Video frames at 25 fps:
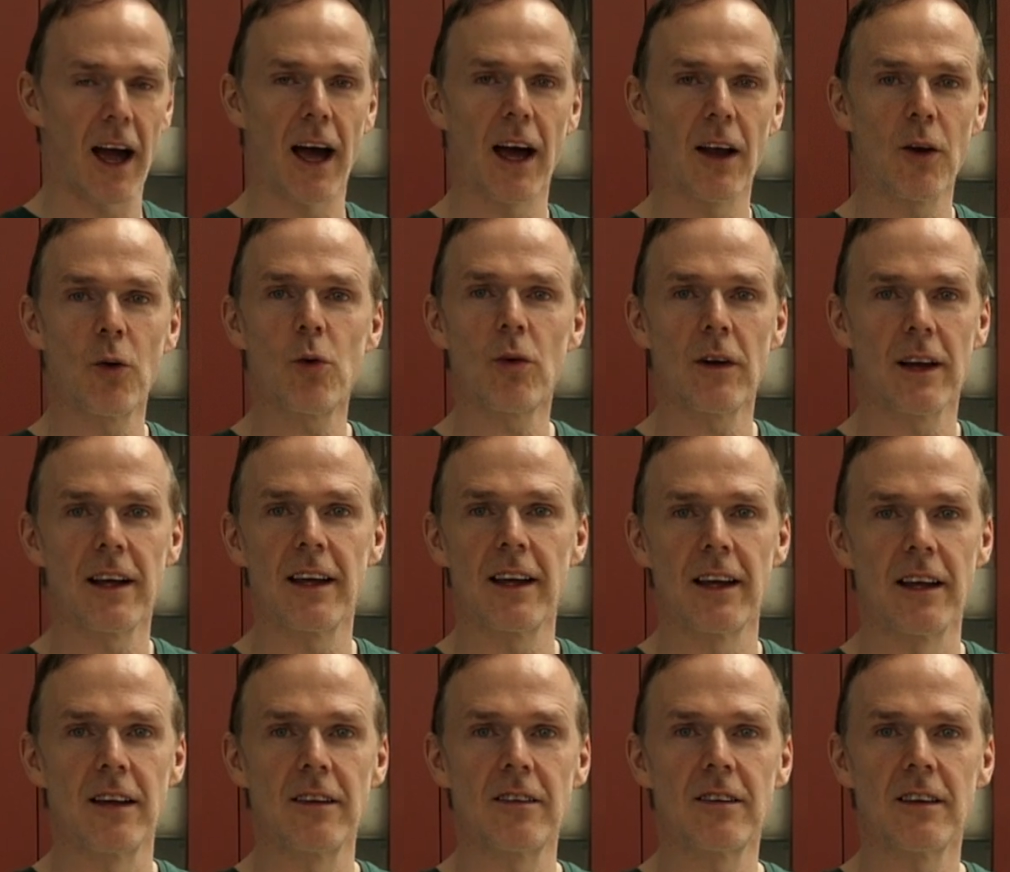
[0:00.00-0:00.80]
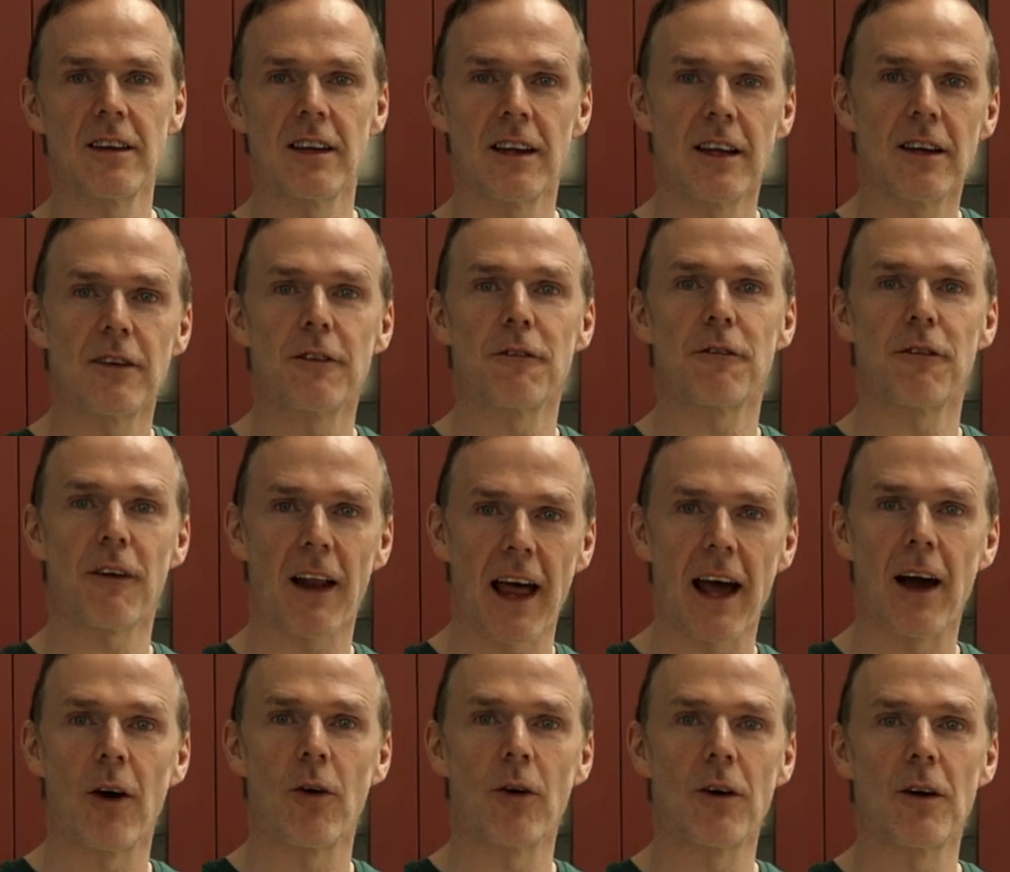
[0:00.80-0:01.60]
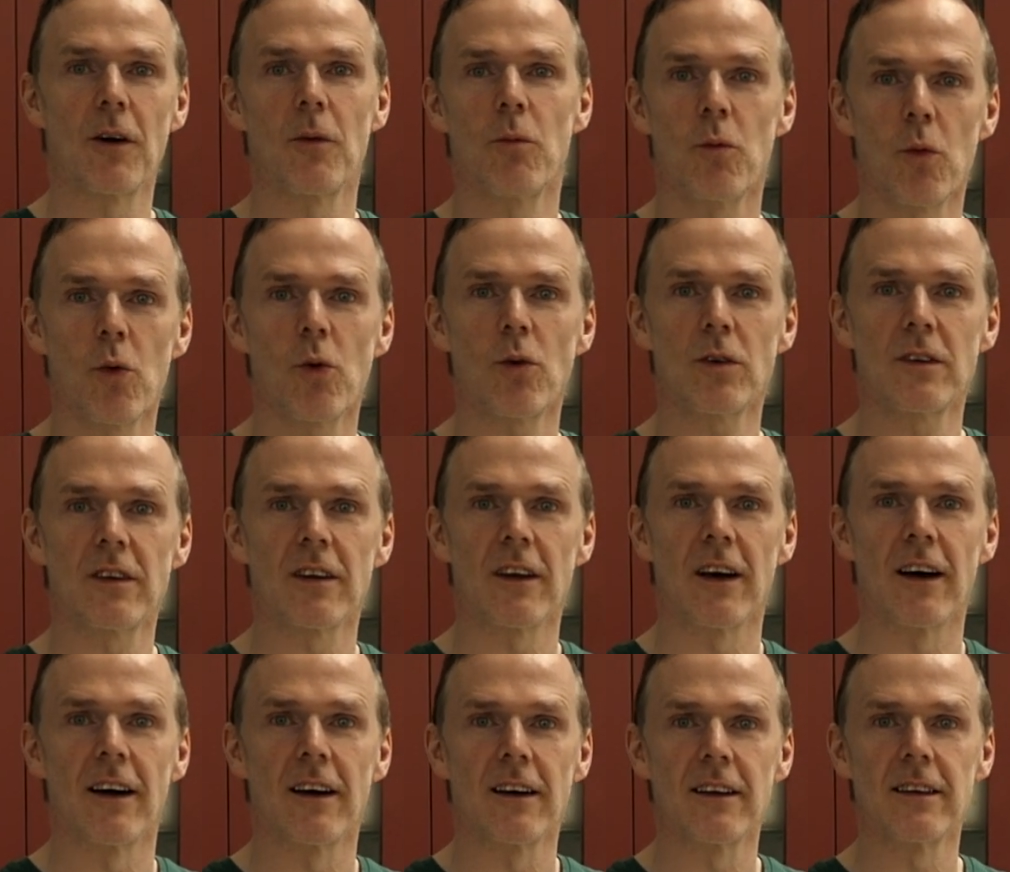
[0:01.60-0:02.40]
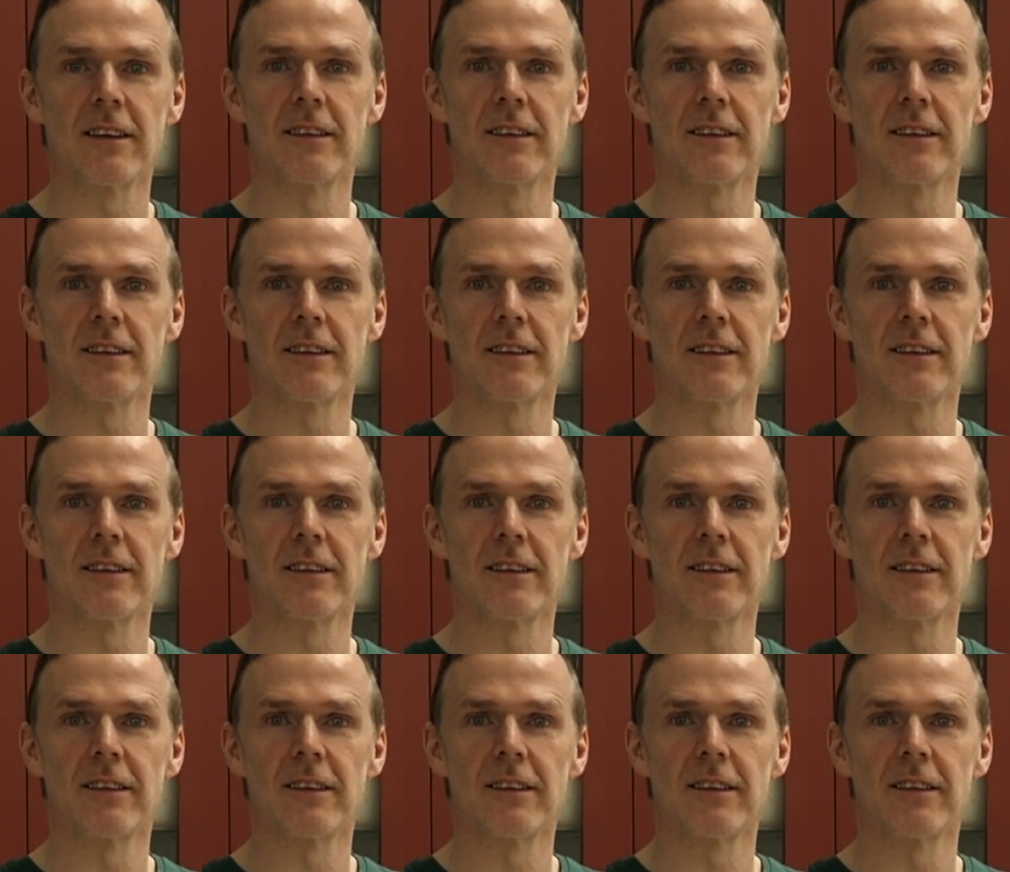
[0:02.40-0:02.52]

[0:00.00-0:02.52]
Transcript: And all it is flour and water.